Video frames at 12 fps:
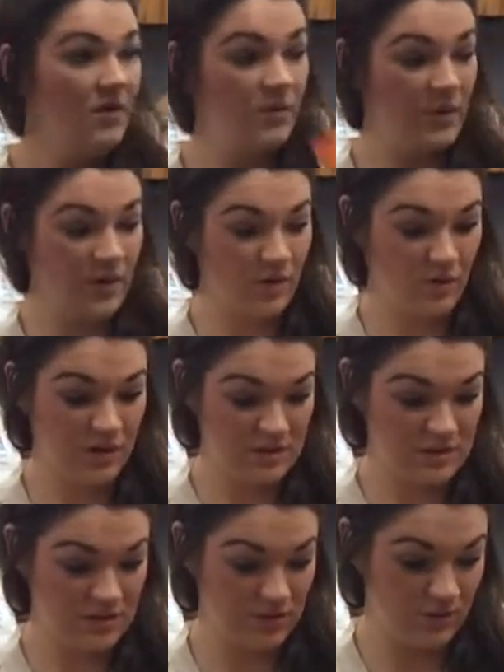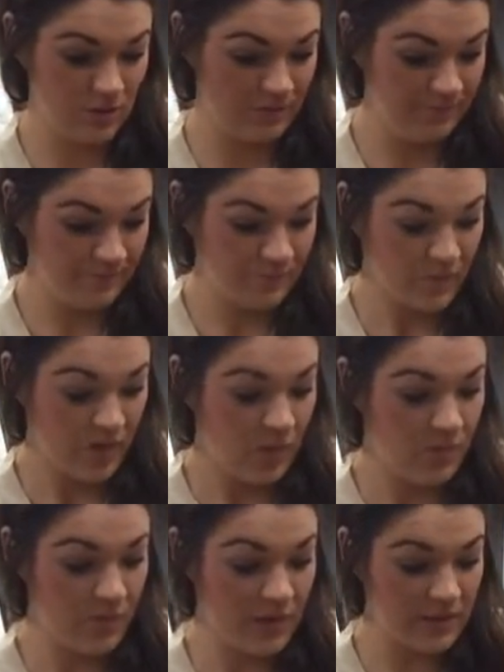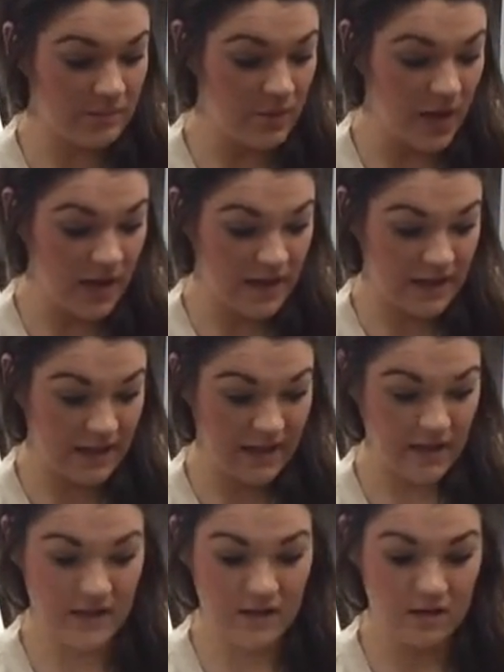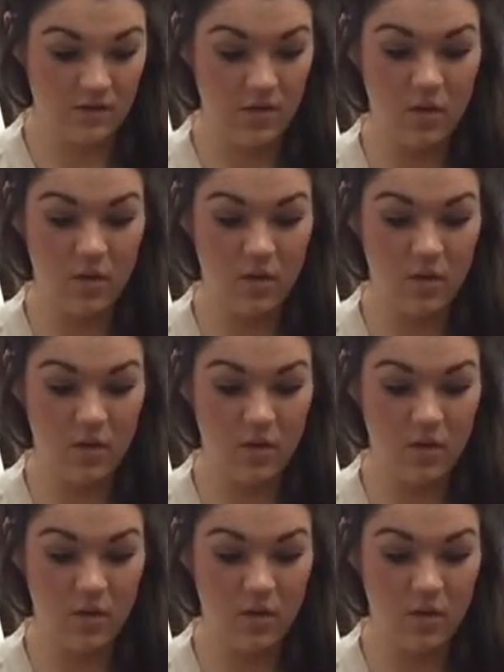We don't want to bring mud in.